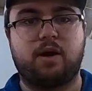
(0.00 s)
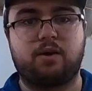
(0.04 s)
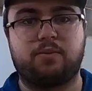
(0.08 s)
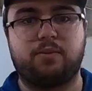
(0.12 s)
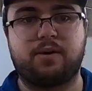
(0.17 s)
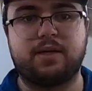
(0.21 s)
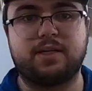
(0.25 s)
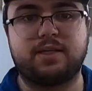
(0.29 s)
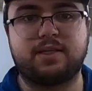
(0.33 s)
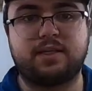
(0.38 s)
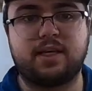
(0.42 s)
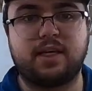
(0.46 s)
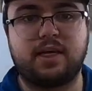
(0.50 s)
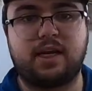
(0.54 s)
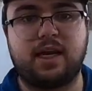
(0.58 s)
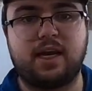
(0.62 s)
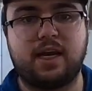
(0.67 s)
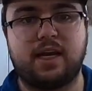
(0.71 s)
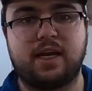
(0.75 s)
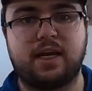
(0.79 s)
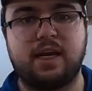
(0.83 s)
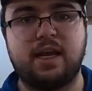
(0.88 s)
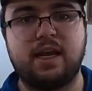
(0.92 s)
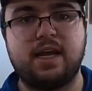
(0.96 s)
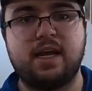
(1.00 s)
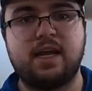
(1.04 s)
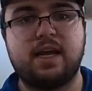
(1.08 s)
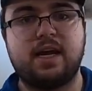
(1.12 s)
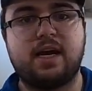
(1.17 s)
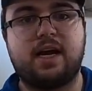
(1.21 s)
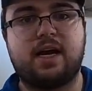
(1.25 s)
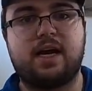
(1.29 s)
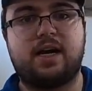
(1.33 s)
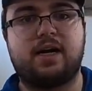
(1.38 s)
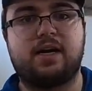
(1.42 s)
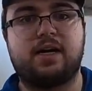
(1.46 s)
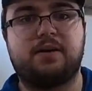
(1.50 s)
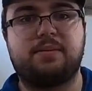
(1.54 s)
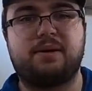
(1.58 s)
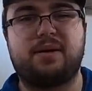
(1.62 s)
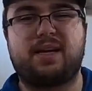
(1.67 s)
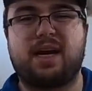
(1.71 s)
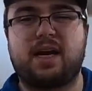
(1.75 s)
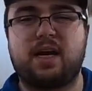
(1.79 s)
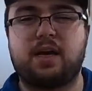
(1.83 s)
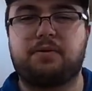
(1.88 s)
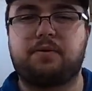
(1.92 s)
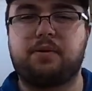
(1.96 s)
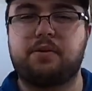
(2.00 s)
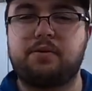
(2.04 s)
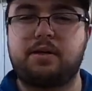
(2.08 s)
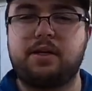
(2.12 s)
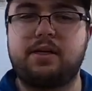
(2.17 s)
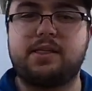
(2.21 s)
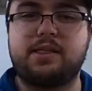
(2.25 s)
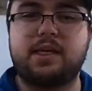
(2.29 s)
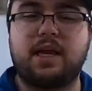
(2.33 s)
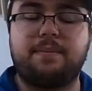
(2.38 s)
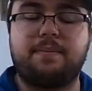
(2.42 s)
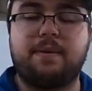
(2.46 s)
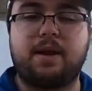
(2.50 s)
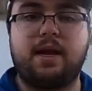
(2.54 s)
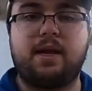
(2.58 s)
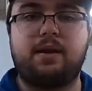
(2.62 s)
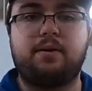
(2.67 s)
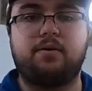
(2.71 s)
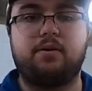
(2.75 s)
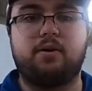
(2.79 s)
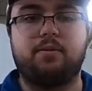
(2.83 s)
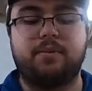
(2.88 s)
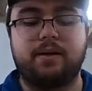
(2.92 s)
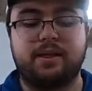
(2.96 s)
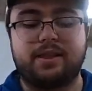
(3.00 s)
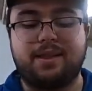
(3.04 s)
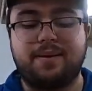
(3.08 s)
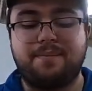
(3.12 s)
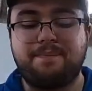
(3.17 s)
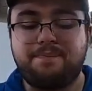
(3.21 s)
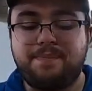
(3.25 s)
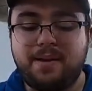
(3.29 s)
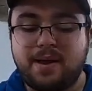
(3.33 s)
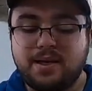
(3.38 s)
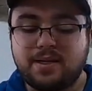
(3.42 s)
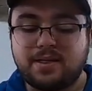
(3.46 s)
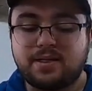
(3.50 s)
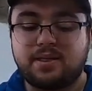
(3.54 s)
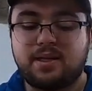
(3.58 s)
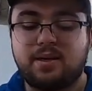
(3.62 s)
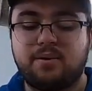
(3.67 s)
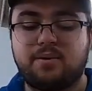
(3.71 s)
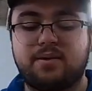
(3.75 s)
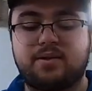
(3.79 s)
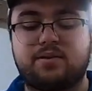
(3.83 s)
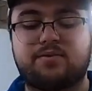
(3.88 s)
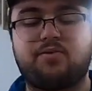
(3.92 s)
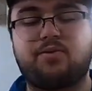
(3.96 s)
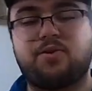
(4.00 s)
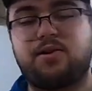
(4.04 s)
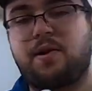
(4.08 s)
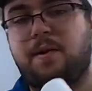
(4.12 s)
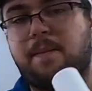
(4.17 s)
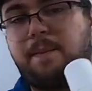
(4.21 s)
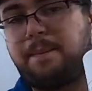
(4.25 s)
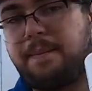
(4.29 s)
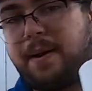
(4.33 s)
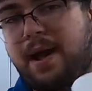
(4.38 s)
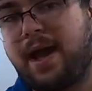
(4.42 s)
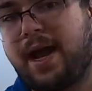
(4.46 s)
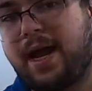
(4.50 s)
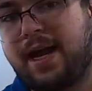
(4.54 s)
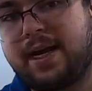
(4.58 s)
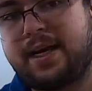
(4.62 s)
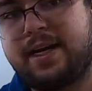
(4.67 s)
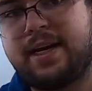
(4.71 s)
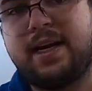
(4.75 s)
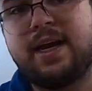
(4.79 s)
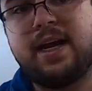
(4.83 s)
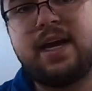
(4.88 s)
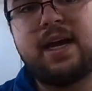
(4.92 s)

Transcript: my wrist again. It kind of relieves that pain a little bit. The best though is for your back.